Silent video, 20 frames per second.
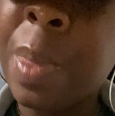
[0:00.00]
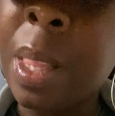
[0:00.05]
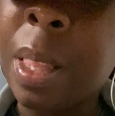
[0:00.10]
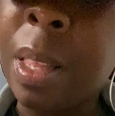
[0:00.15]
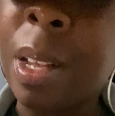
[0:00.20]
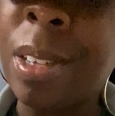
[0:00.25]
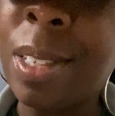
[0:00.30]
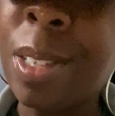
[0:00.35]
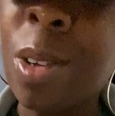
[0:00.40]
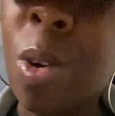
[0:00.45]

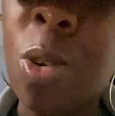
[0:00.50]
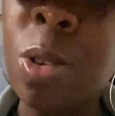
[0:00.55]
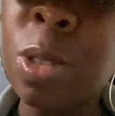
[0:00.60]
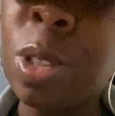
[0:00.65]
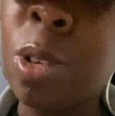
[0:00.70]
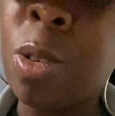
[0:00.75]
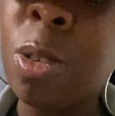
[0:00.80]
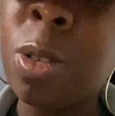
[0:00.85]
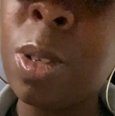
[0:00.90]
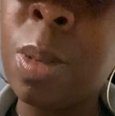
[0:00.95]
There's
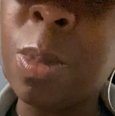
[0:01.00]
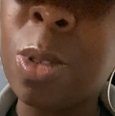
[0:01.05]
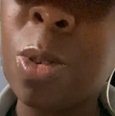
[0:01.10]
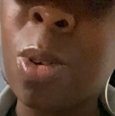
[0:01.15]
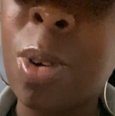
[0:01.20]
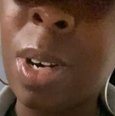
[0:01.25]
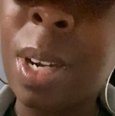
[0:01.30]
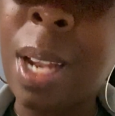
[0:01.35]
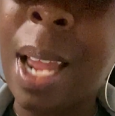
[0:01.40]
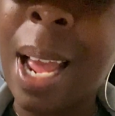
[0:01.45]
also some
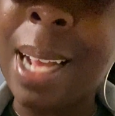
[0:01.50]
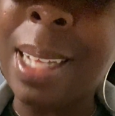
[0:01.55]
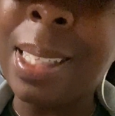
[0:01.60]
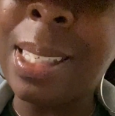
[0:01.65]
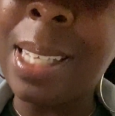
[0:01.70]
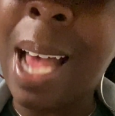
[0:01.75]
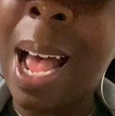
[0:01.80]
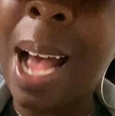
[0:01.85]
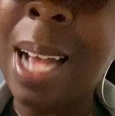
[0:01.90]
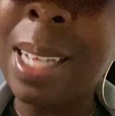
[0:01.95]
sort of like
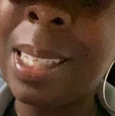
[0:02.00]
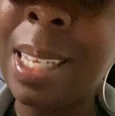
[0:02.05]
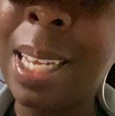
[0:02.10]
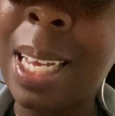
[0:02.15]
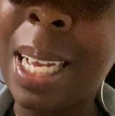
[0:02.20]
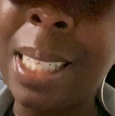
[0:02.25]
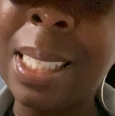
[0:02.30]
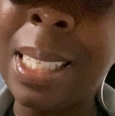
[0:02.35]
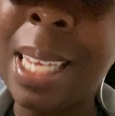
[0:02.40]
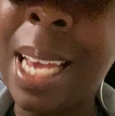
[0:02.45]

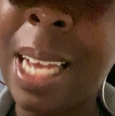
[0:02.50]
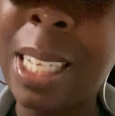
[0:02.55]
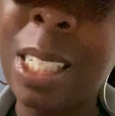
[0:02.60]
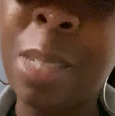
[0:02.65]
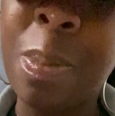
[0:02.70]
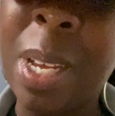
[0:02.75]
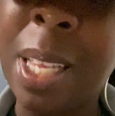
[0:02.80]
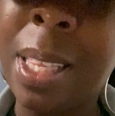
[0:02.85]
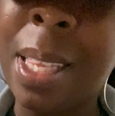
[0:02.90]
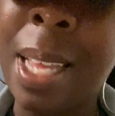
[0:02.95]
toxic
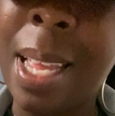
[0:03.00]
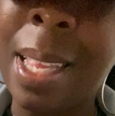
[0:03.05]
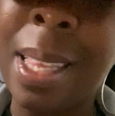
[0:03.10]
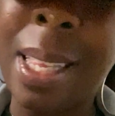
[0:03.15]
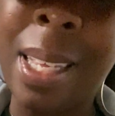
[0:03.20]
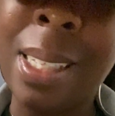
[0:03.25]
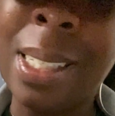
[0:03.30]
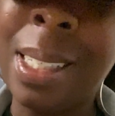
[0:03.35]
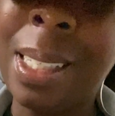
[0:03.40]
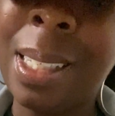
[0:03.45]
attachment that
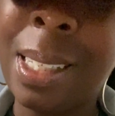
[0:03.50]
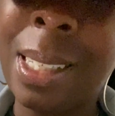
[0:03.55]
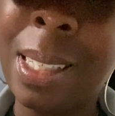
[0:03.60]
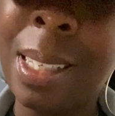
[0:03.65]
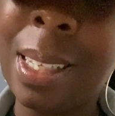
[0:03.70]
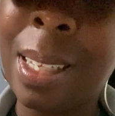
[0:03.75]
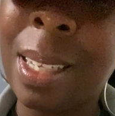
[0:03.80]
this